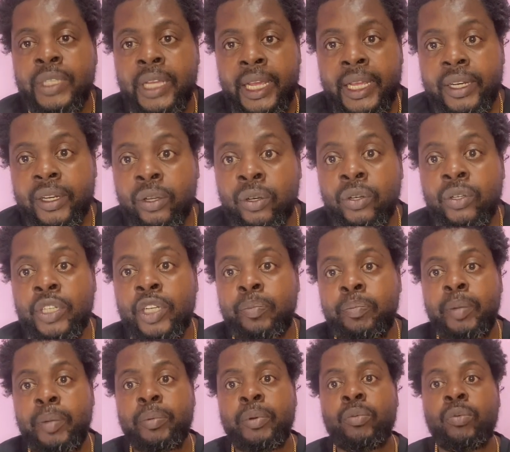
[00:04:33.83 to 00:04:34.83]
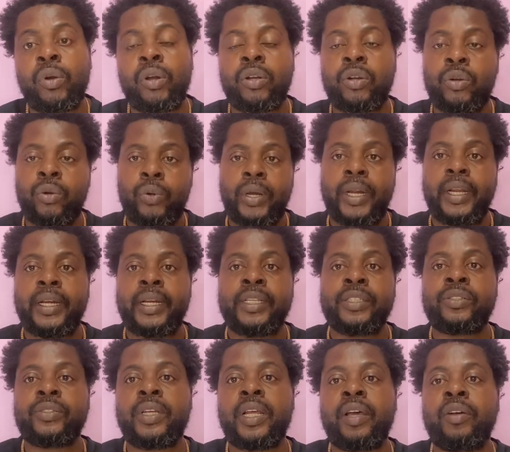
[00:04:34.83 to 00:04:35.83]
get all the paperwork correctly
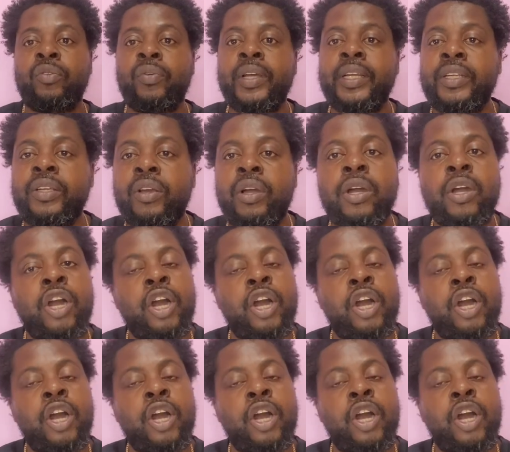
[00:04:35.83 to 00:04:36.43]
so that when you're